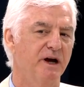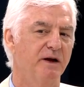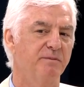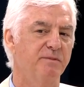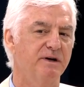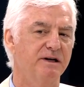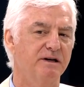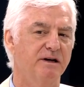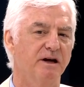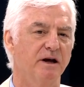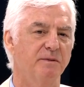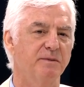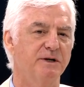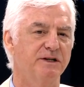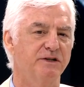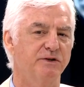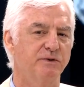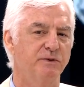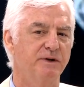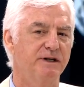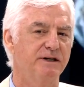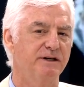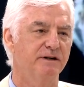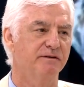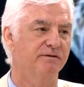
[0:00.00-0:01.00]
I've been coming
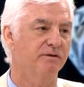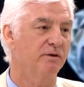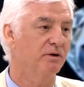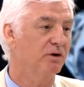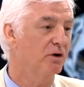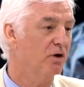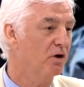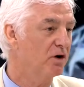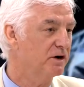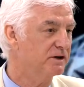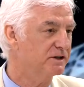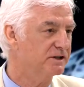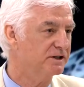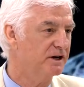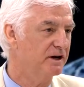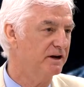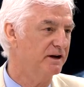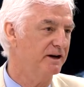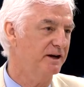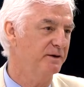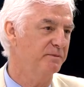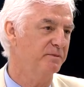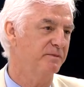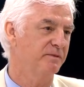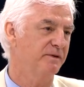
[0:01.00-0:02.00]
to India for a long
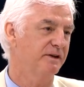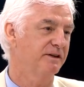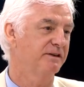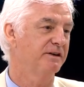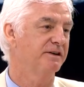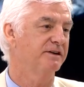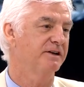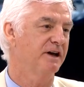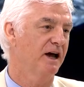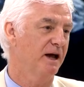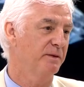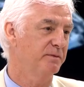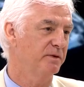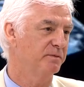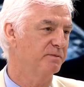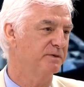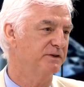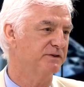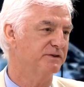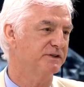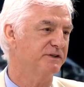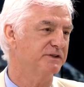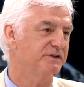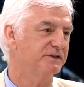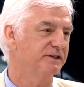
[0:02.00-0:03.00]
time in the diamond
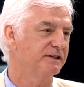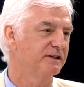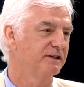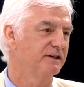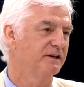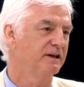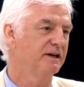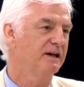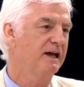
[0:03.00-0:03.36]
business.